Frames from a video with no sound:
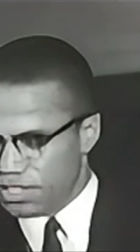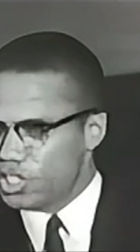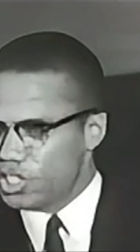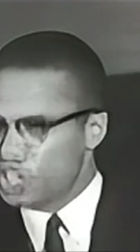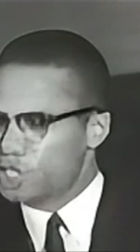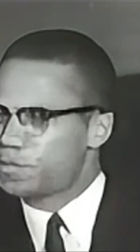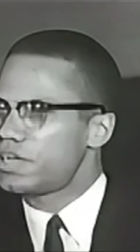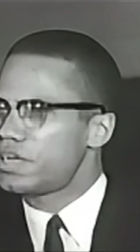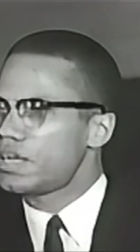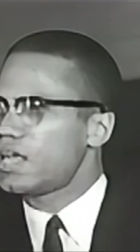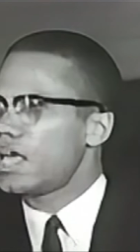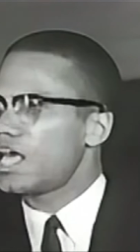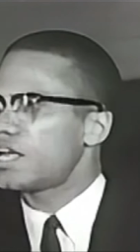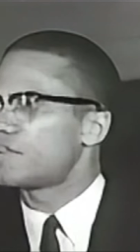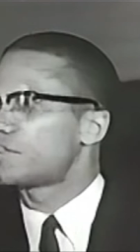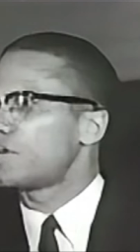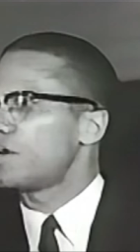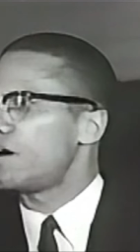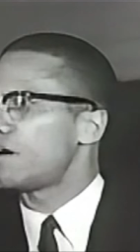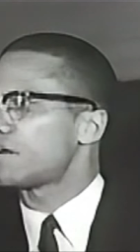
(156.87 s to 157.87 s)
There's been a lot
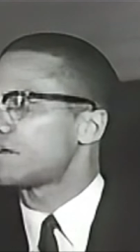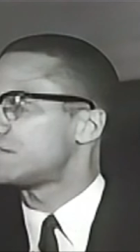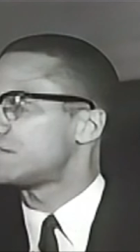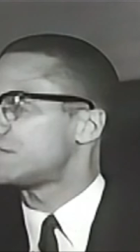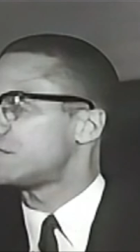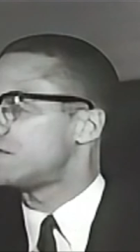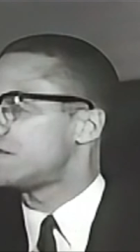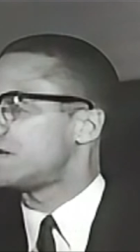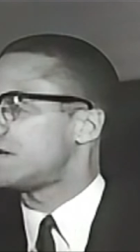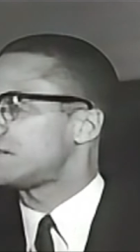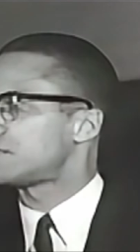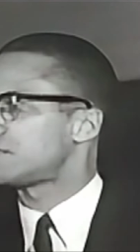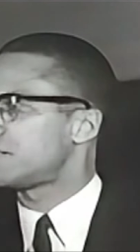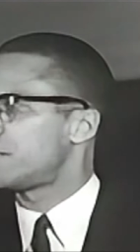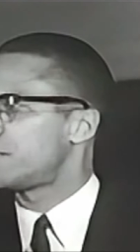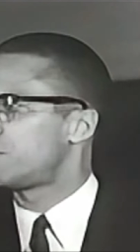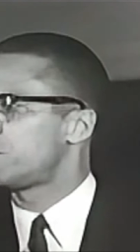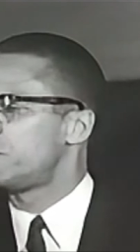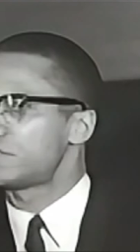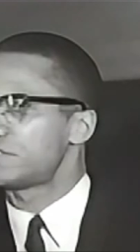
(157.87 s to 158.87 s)
of talk
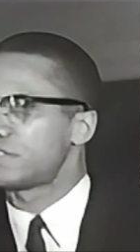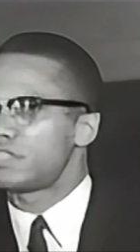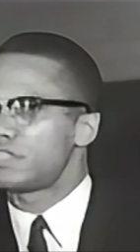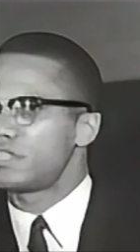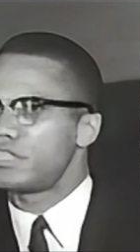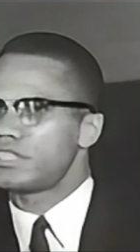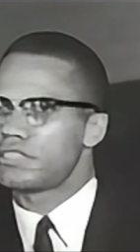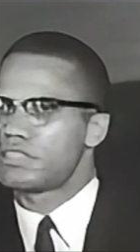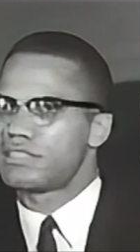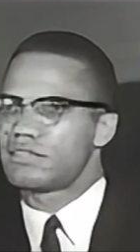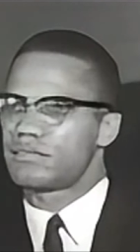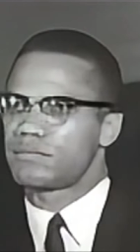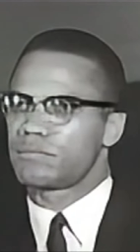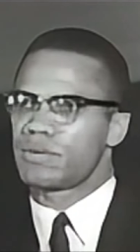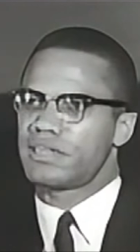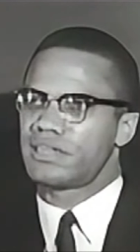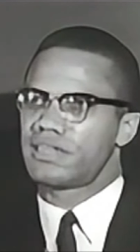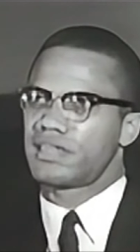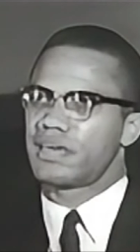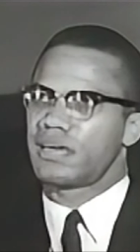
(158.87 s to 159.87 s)
said recently
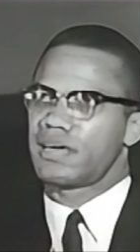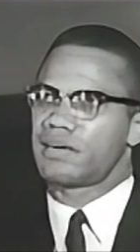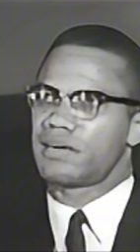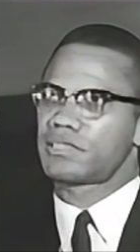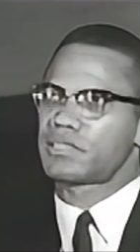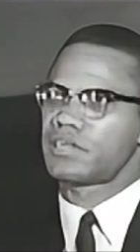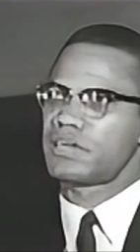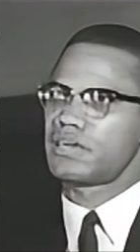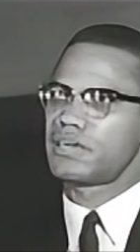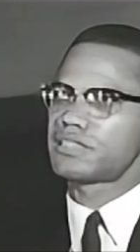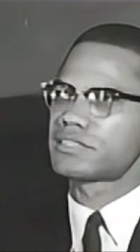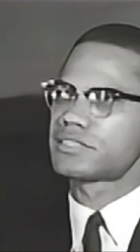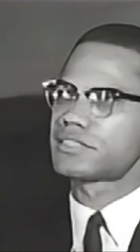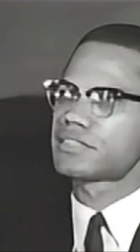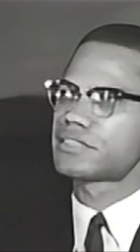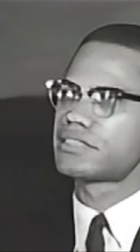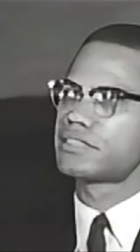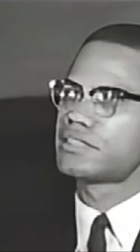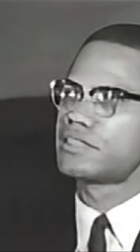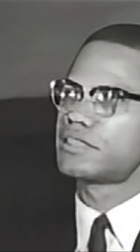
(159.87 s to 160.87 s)

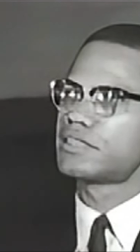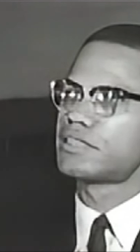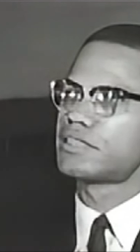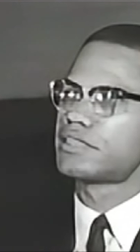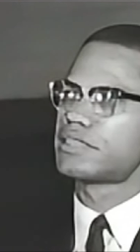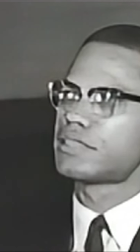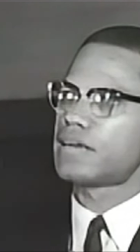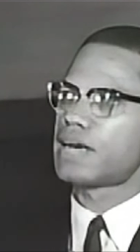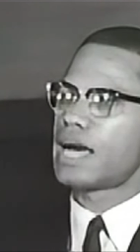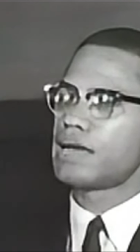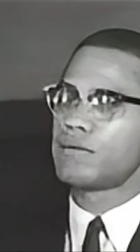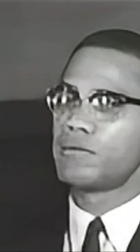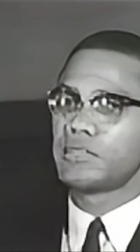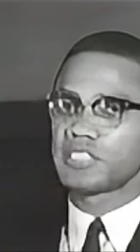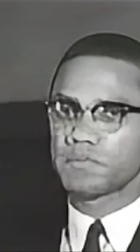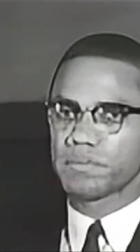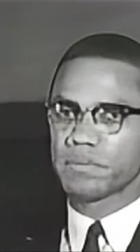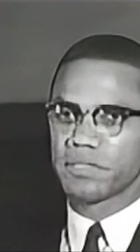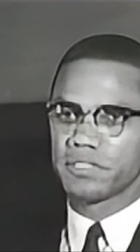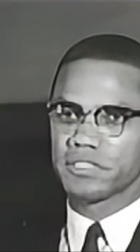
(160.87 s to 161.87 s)
because I
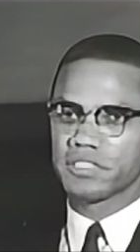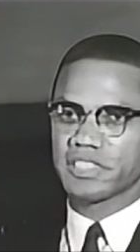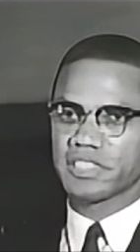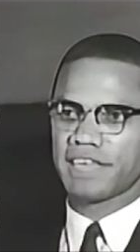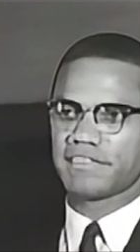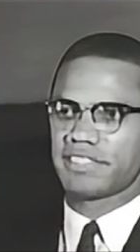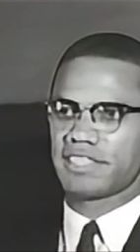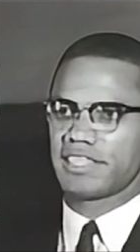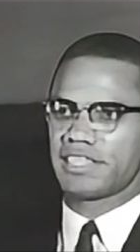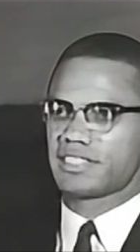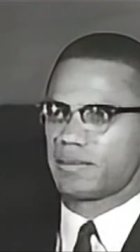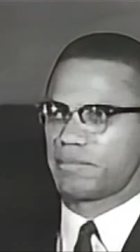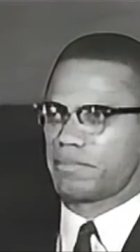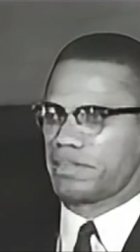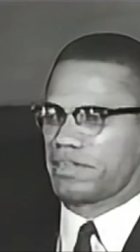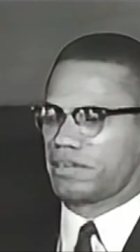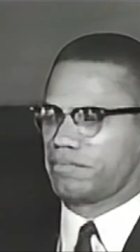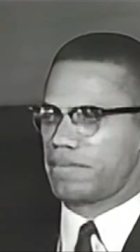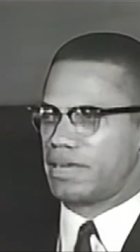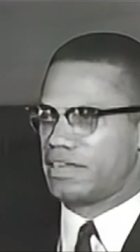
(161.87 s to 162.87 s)
was supposed to have said
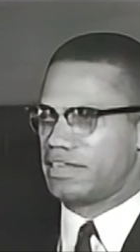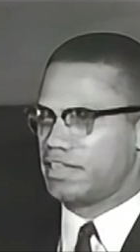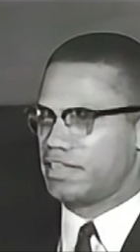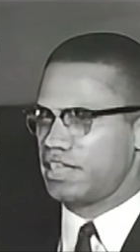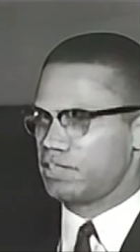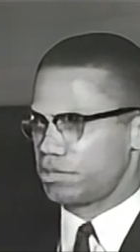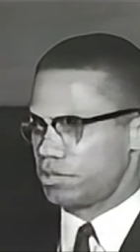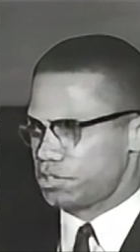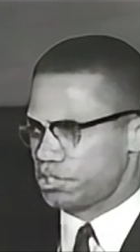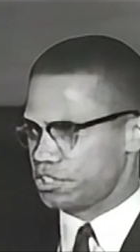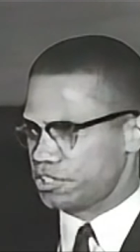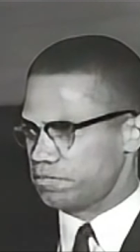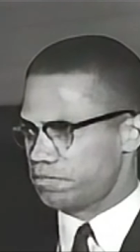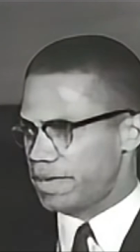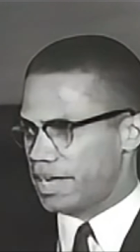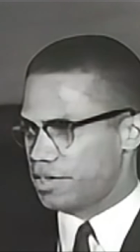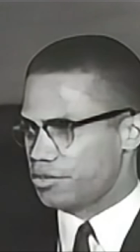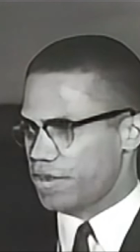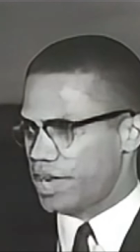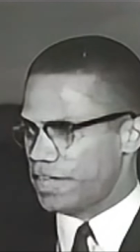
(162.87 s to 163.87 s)
something about Negroes should
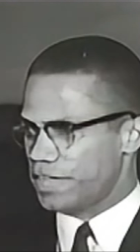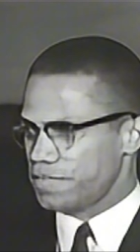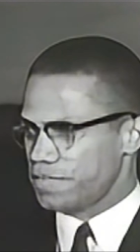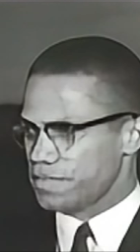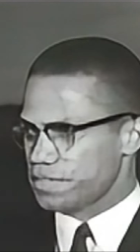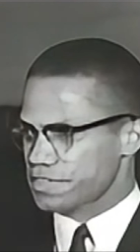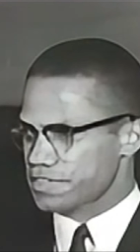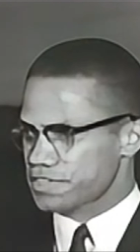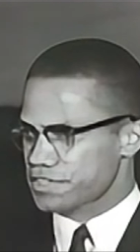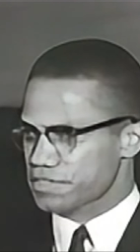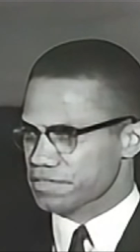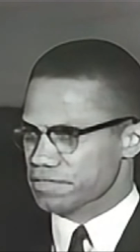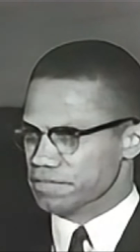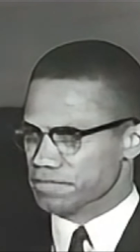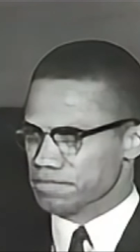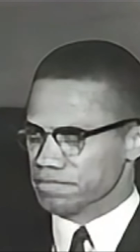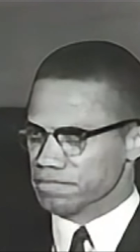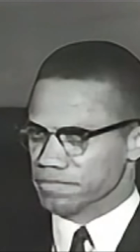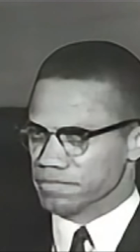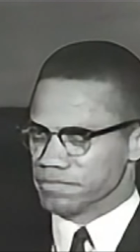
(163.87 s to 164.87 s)
buy rifles.
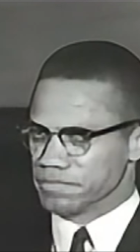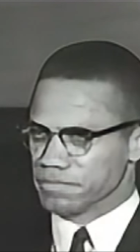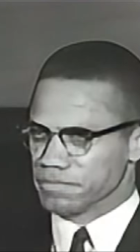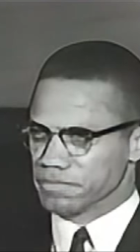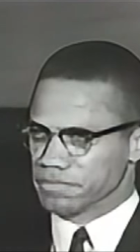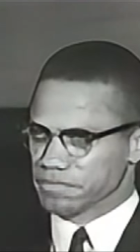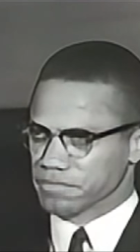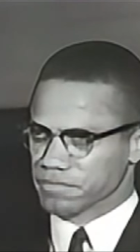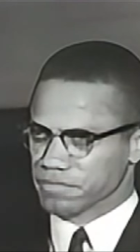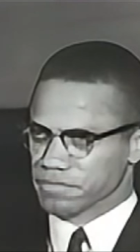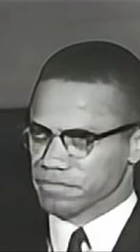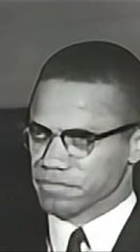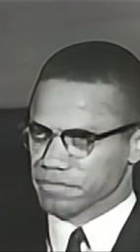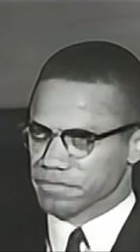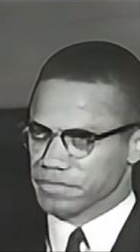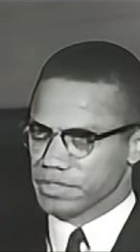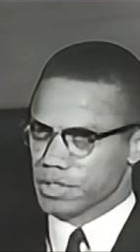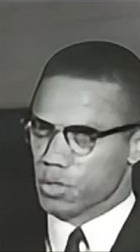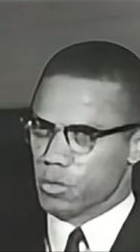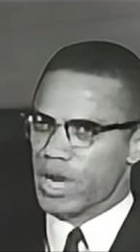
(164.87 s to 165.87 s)

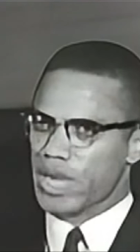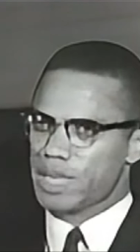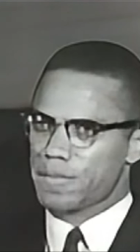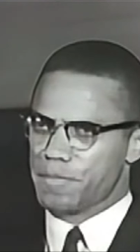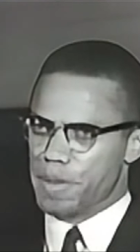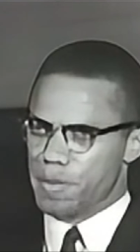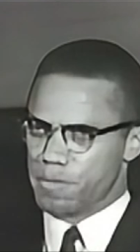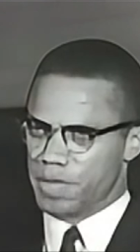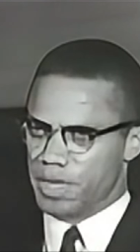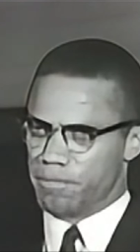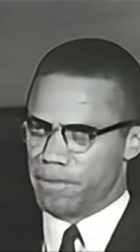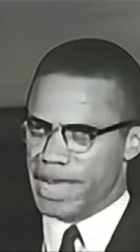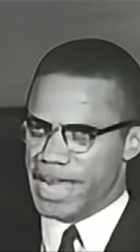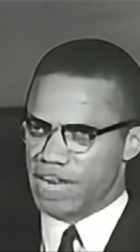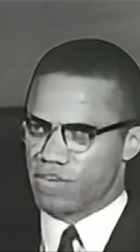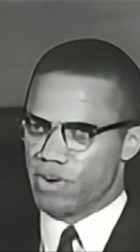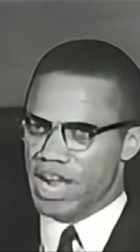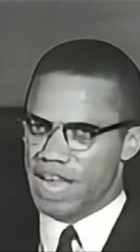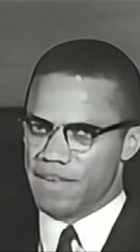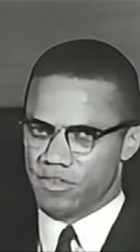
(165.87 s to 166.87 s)
White people have been
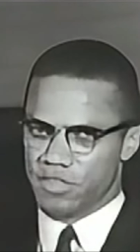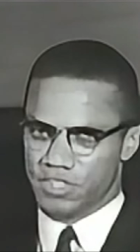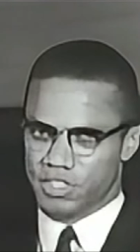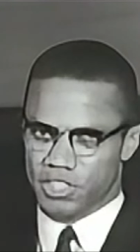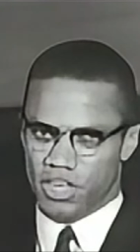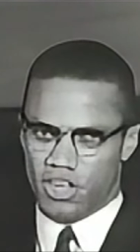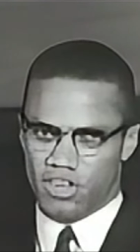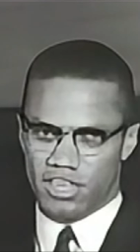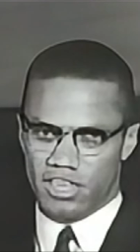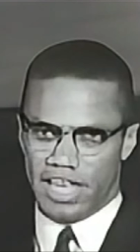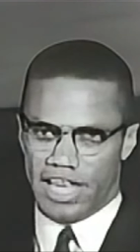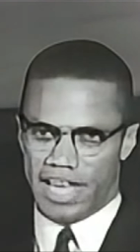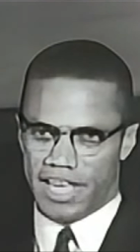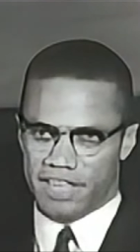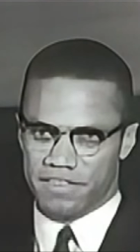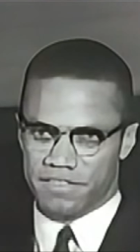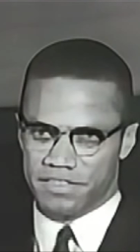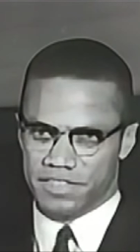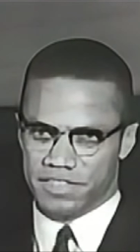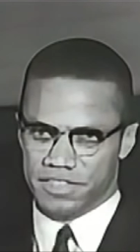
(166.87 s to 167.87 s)
buying rifles all their
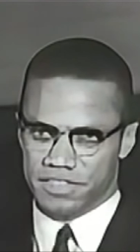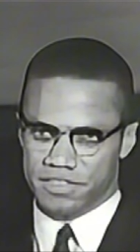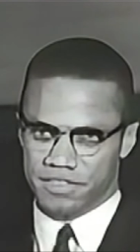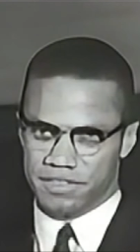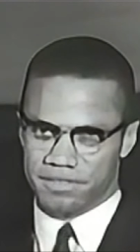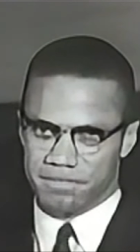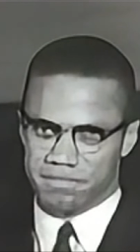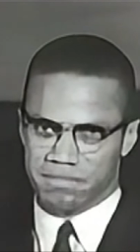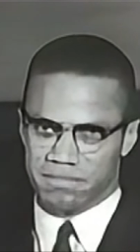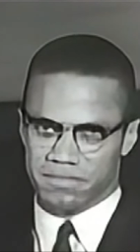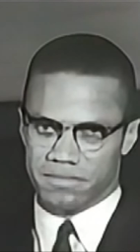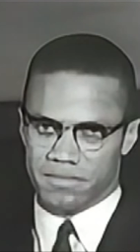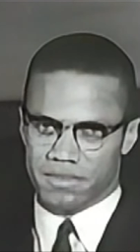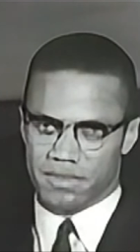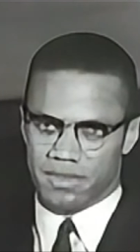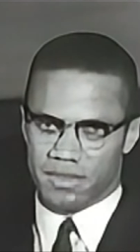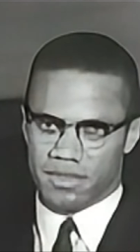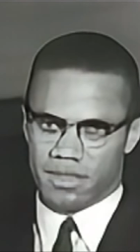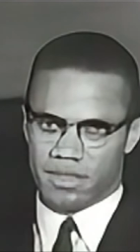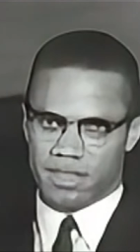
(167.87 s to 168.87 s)
lives.
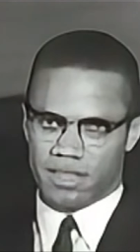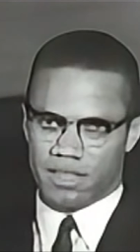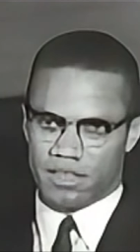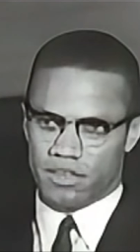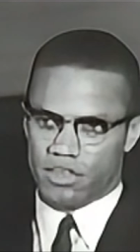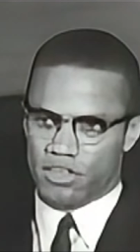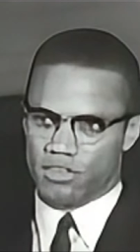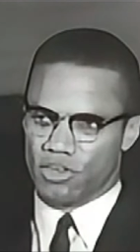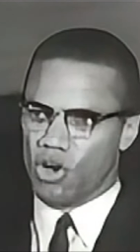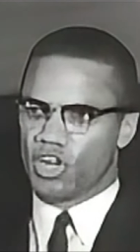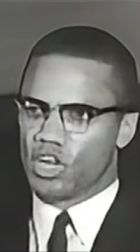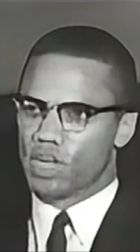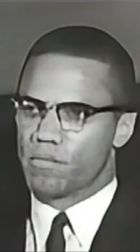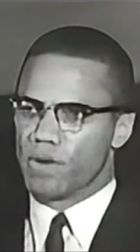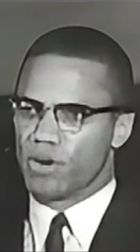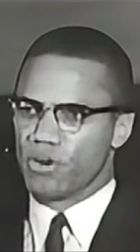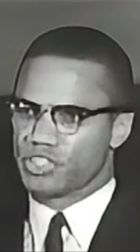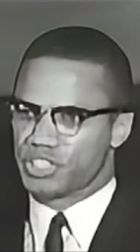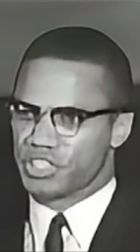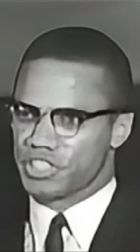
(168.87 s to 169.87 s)
No
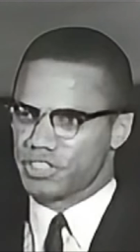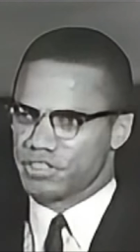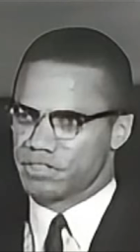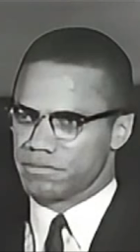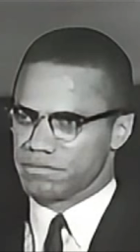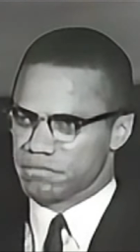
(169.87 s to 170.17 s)
commotion.